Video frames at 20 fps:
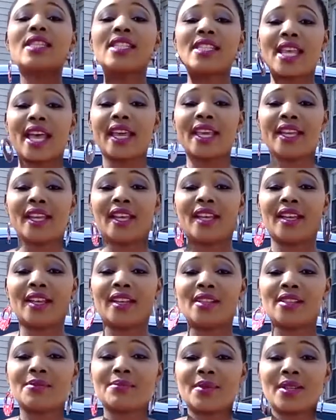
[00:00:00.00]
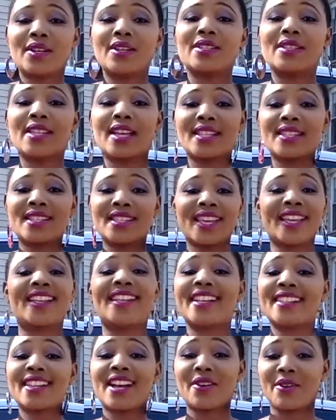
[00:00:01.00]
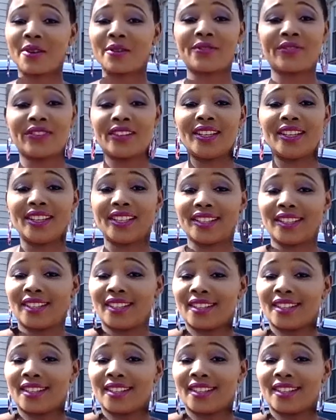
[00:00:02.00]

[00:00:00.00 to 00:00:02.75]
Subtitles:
say it, because that's that's how I feel.